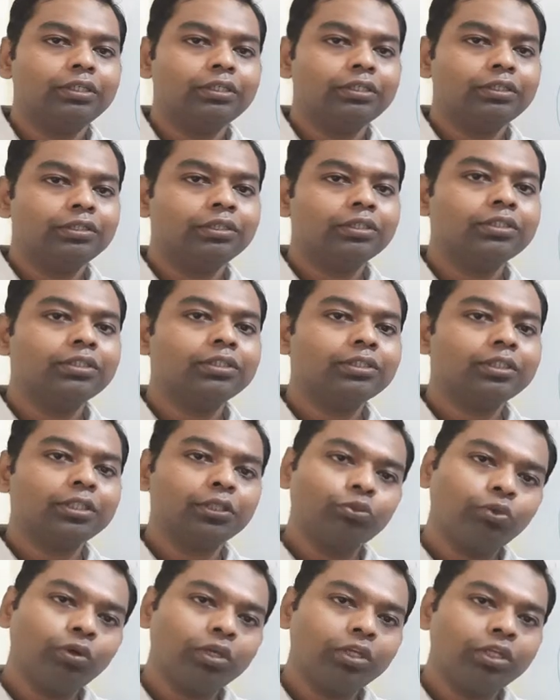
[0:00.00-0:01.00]
This is
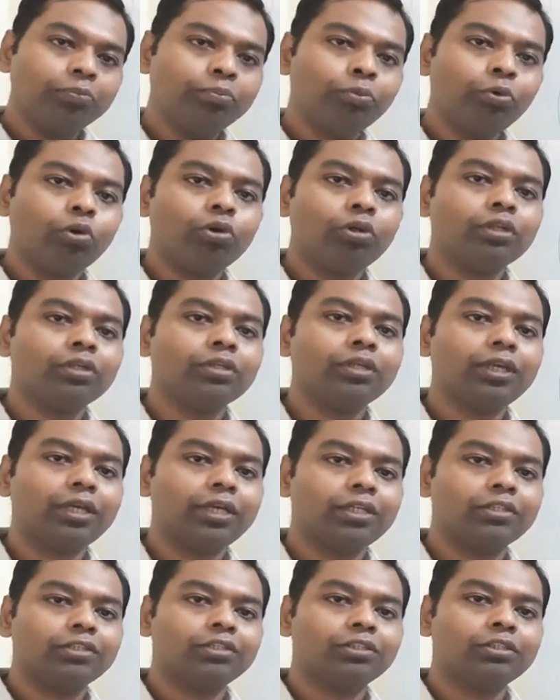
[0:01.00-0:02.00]
equally important
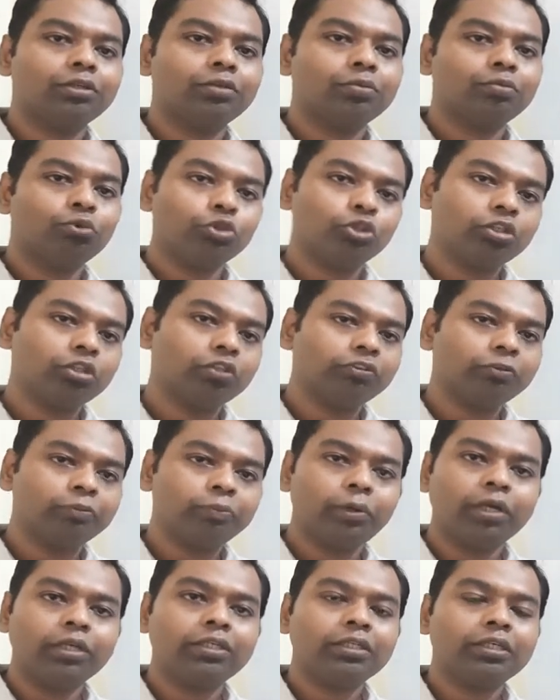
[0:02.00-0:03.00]
as motion of a
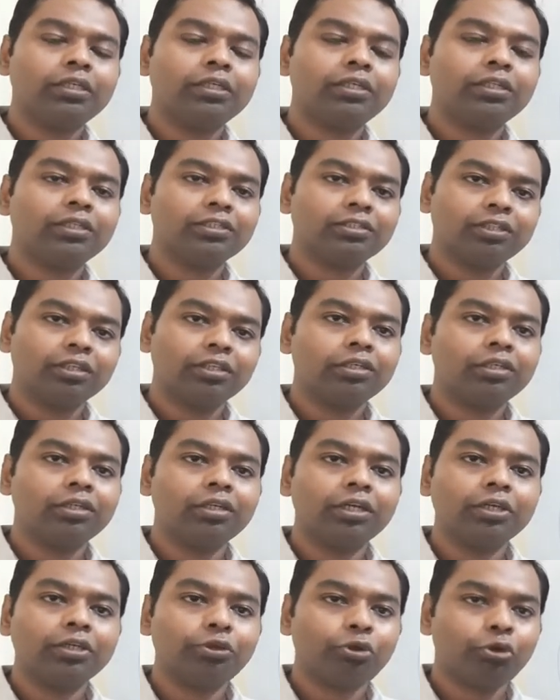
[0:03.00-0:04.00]
particle in a straight
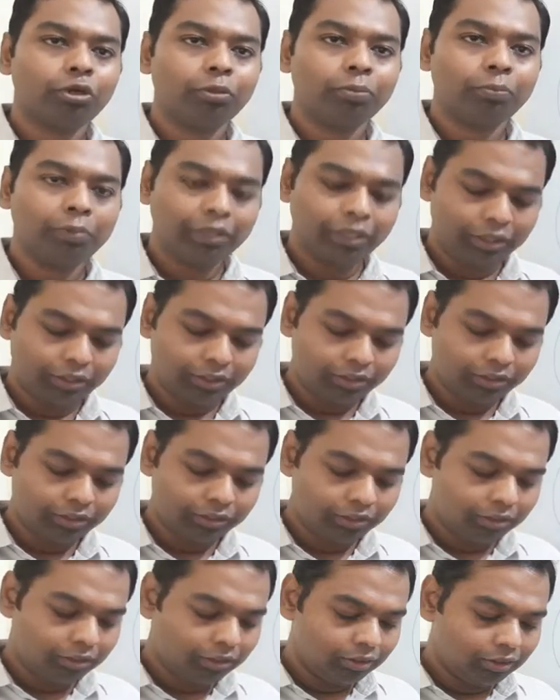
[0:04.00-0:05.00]
line or a plane.
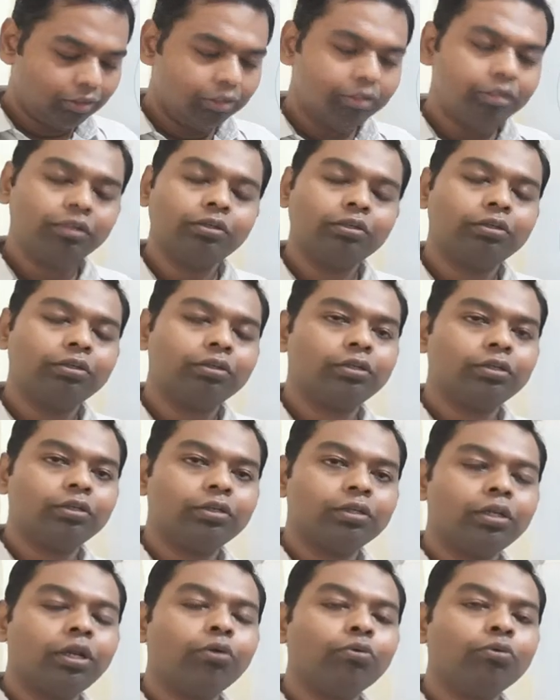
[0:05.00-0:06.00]

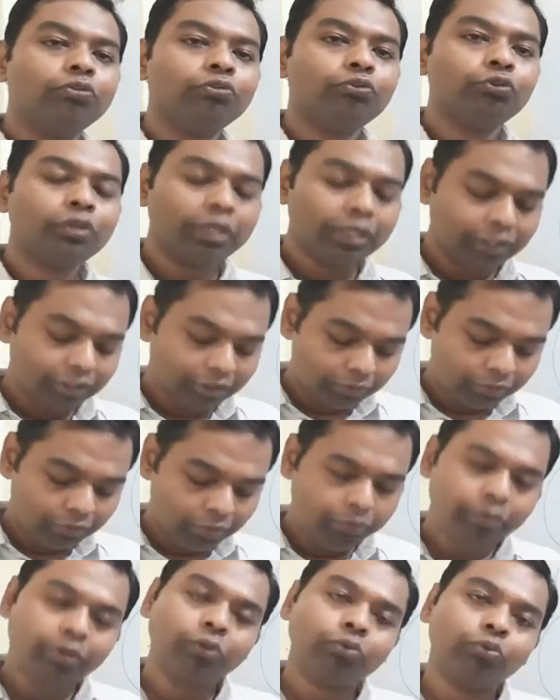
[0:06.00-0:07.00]
Now if we can
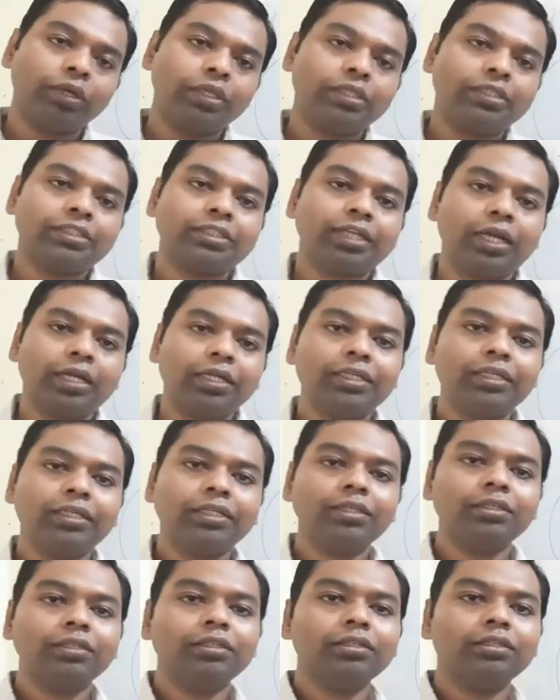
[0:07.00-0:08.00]
remember, while
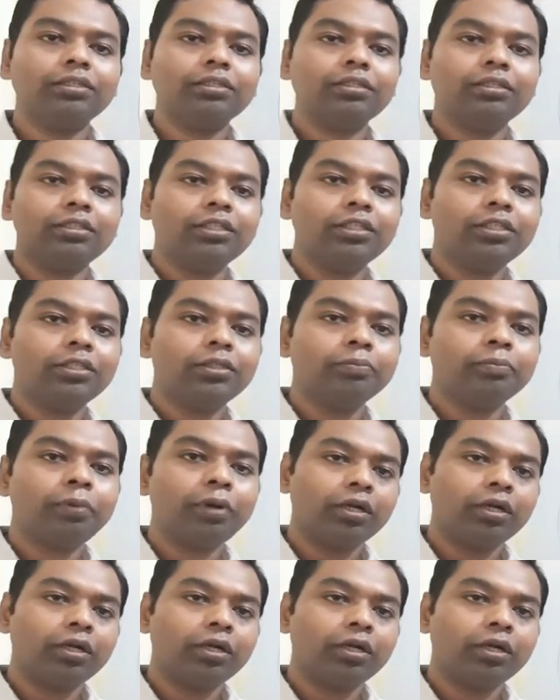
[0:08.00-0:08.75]
studying the